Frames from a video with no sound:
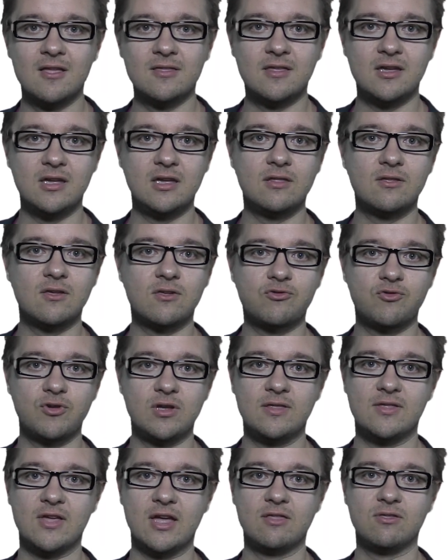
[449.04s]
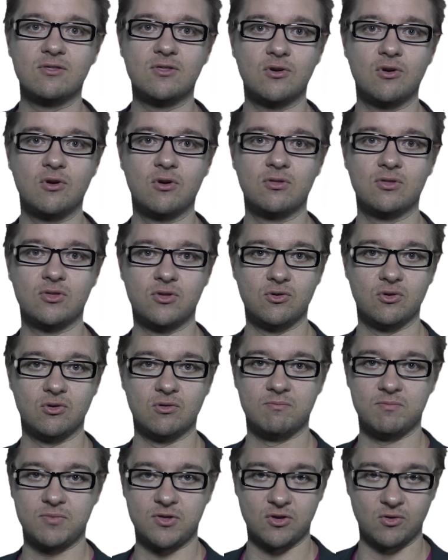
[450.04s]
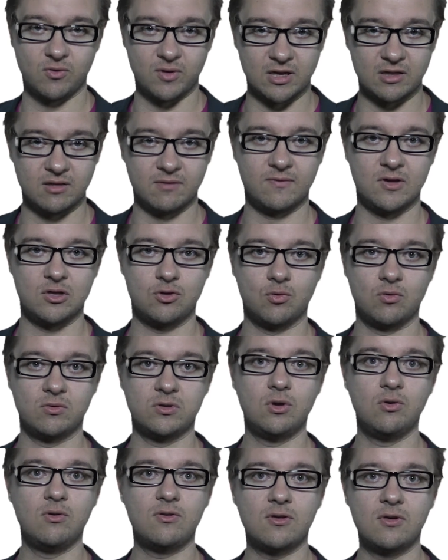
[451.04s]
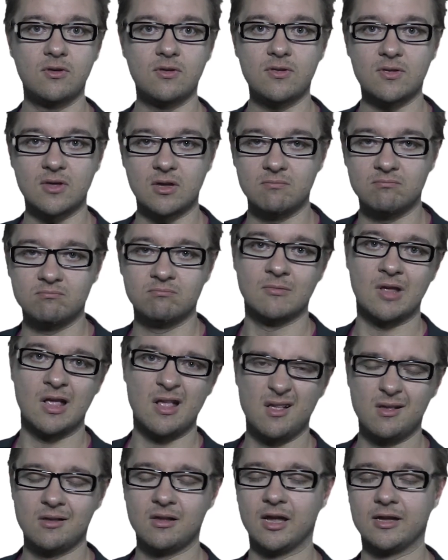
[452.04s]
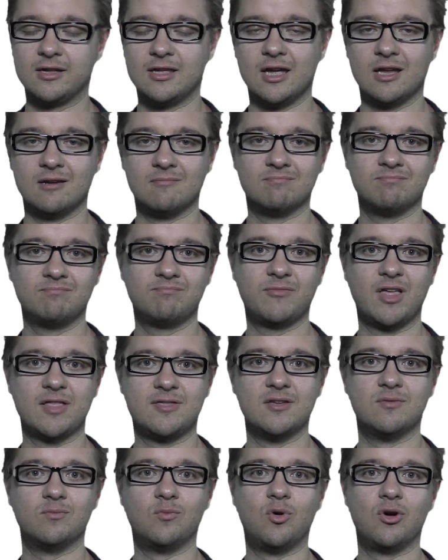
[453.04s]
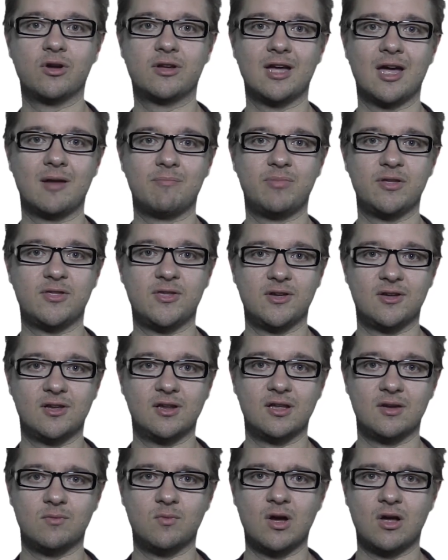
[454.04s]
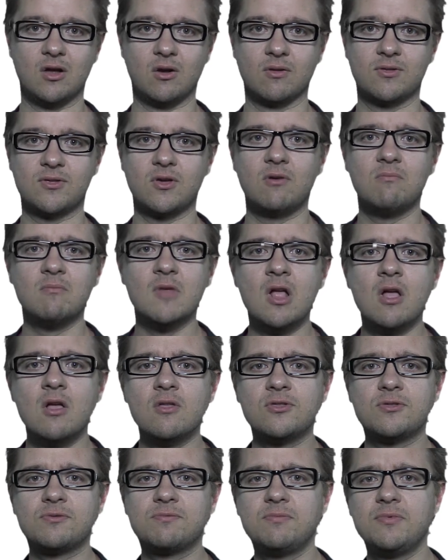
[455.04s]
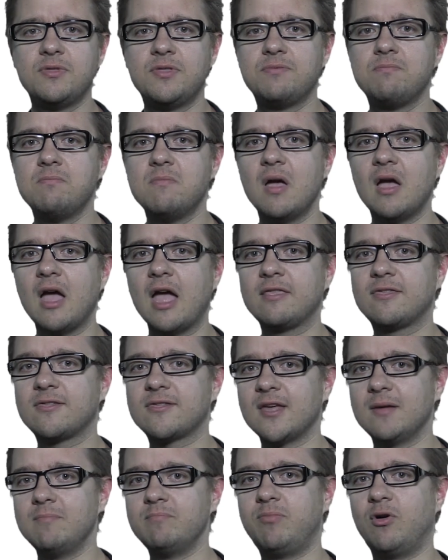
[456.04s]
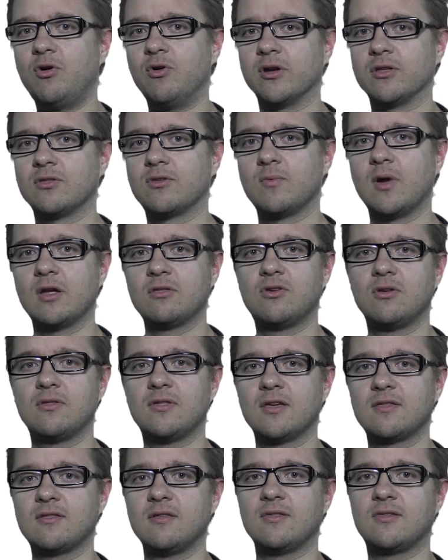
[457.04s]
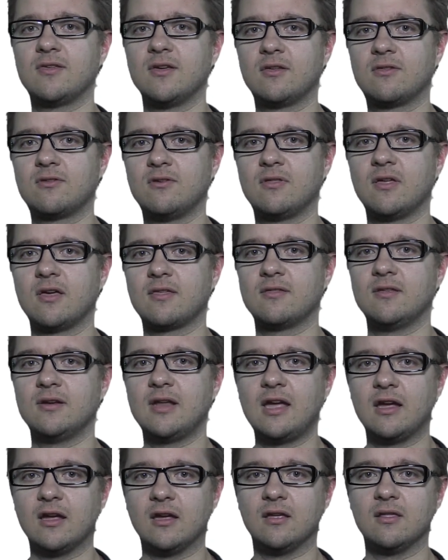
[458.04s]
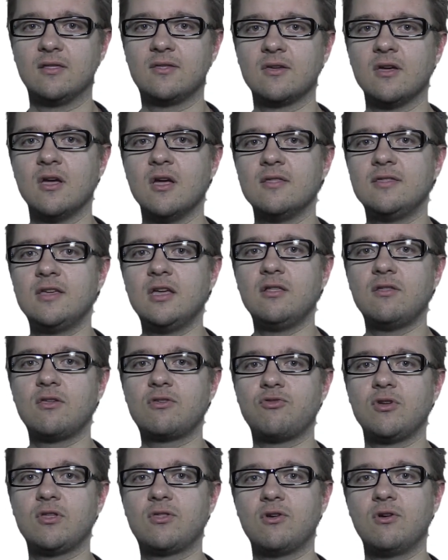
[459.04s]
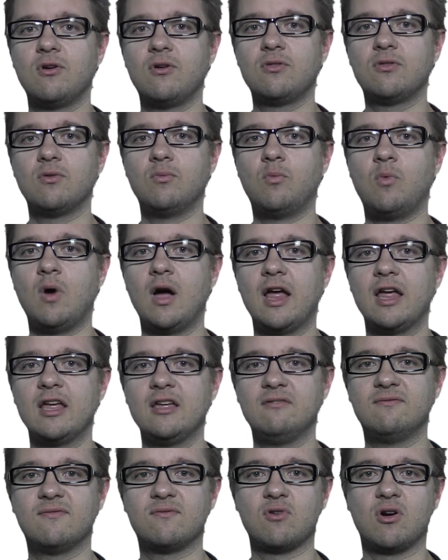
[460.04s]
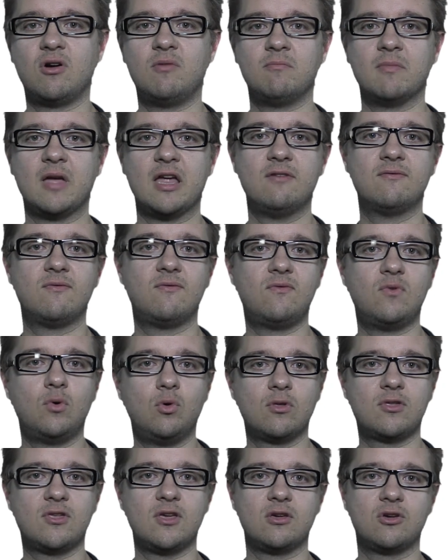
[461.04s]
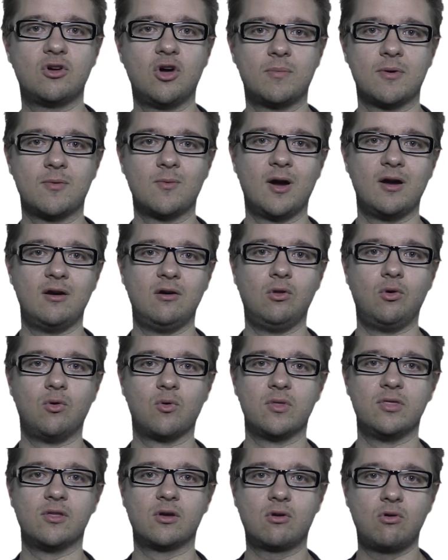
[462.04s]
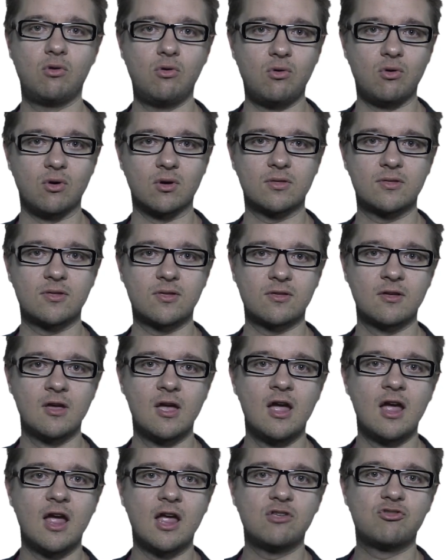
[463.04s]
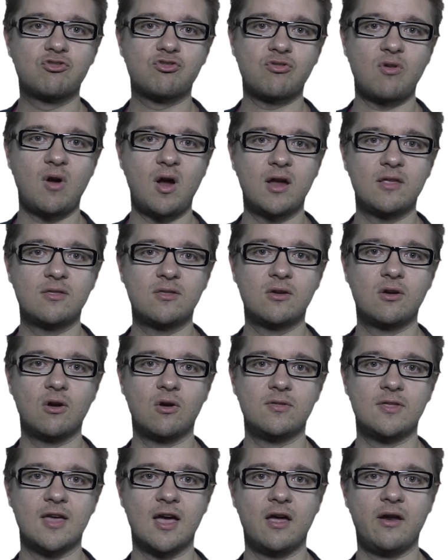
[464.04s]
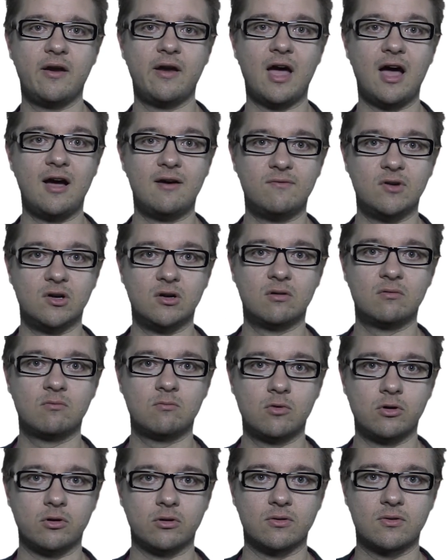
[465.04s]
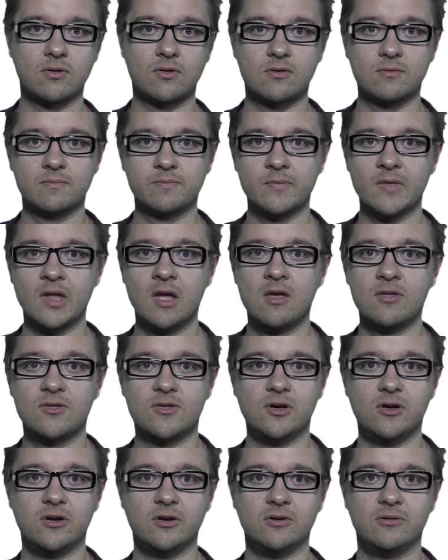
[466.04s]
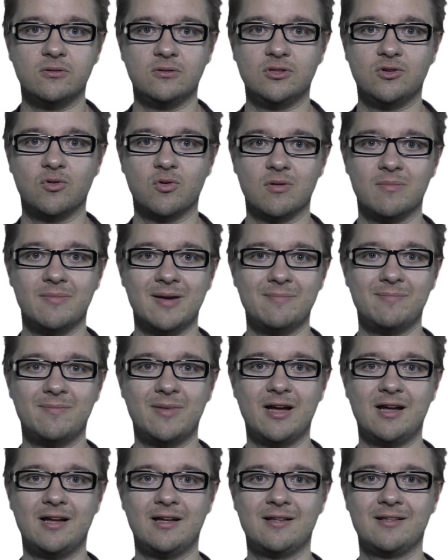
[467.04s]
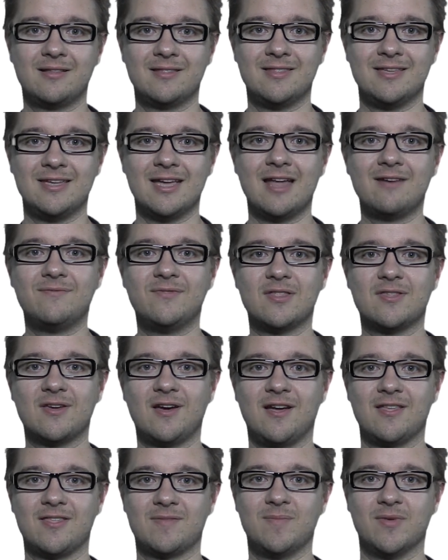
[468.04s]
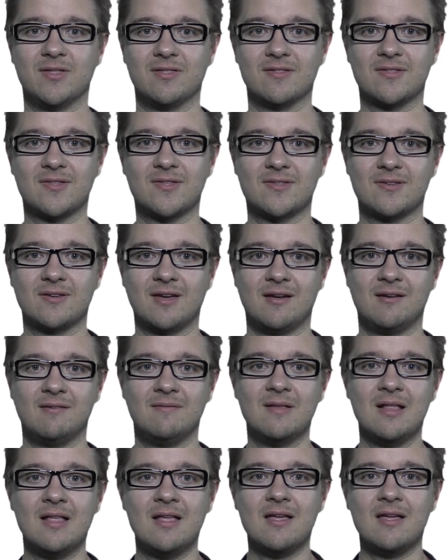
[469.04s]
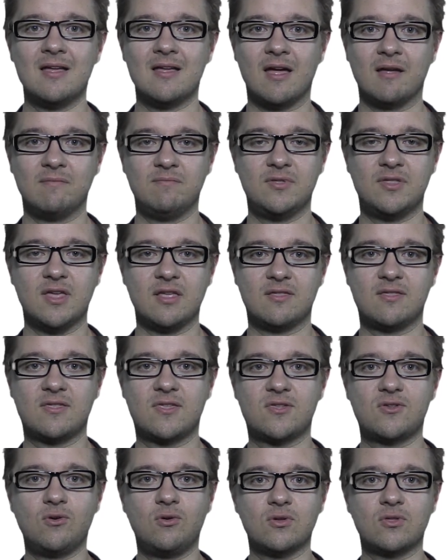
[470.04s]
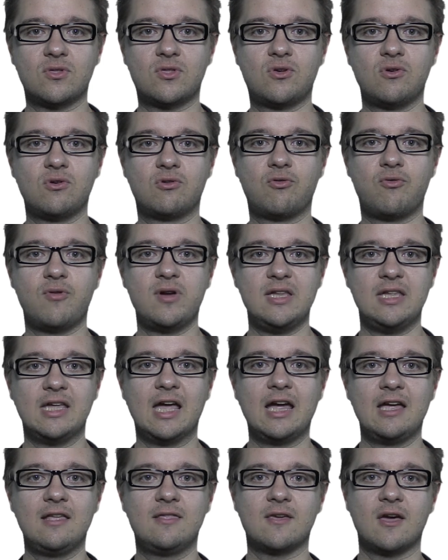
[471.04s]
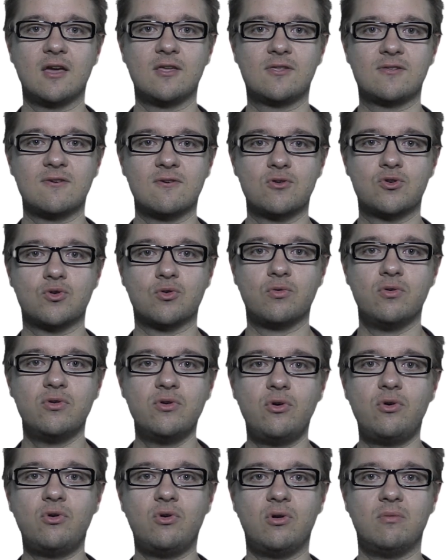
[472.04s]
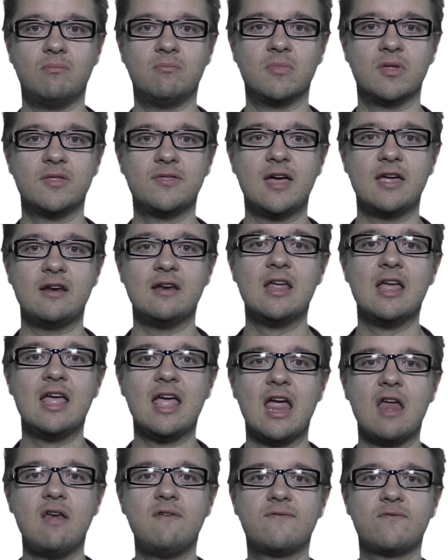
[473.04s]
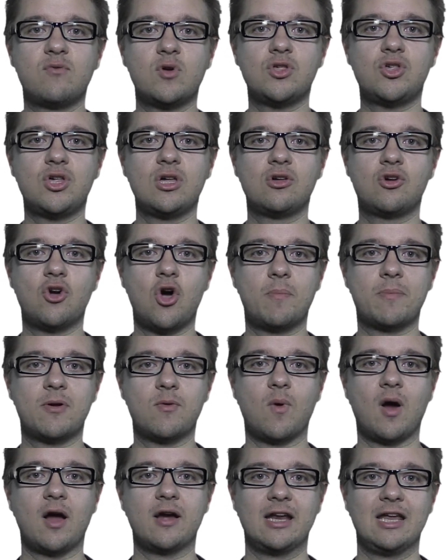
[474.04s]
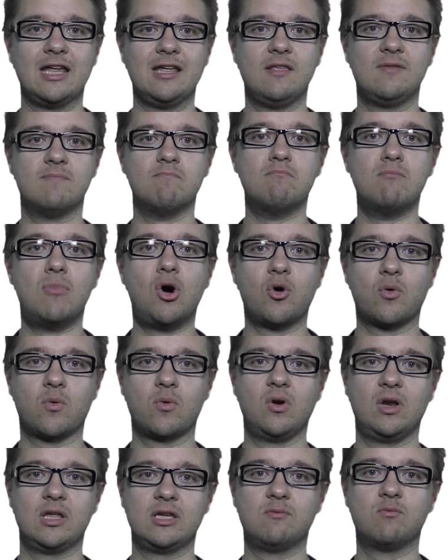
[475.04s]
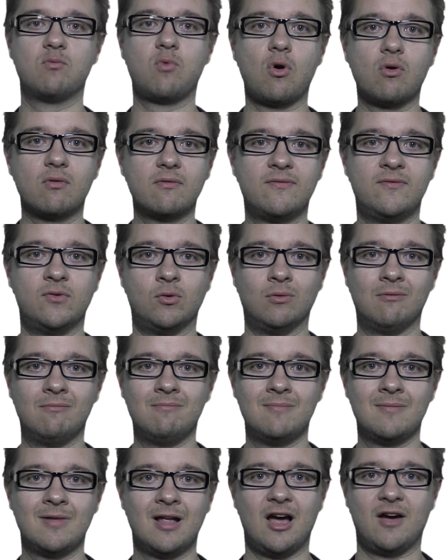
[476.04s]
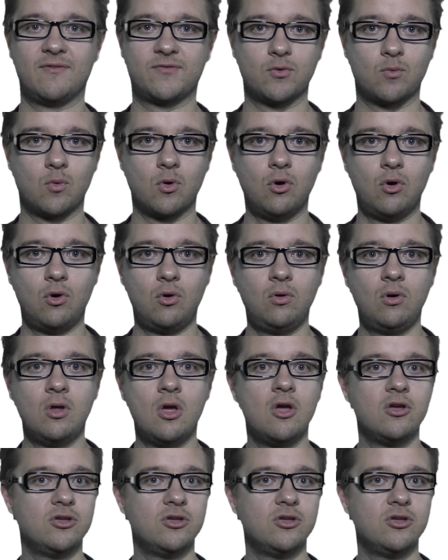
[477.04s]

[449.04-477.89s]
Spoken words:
the industry then turned to suing individual users. And again, that didn't work out particularly well. So at some point, around 2006, 2008, the industry turned away from enforcing copyright law in the courts and tried to go down other routes. So you remember the advertisements that sought to create a social norm that infringing copyright is morally wrongful. After all,